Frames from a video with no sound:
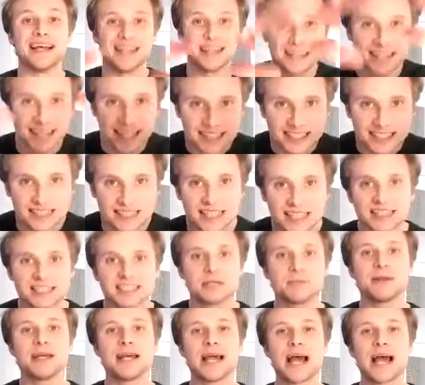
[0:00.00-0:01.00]
this needs
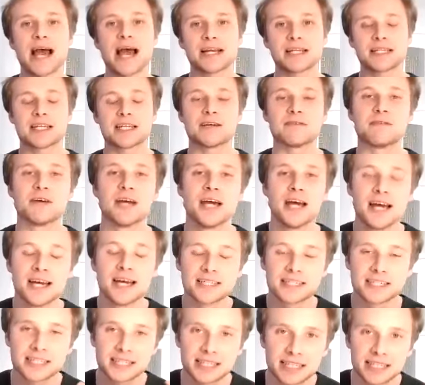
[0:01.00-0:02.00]
to be active
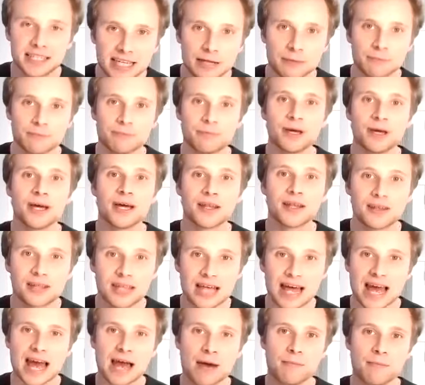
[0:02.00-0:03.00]
to keep
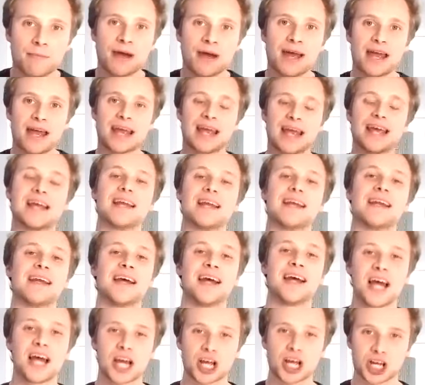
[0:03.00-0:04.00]
them
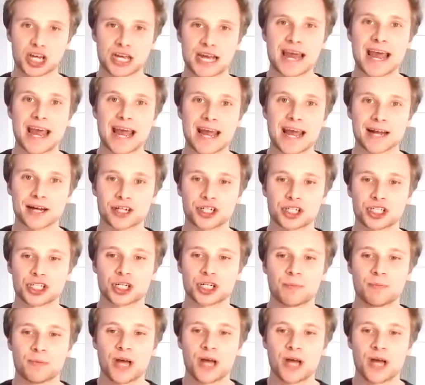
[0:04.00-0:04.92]
engaged.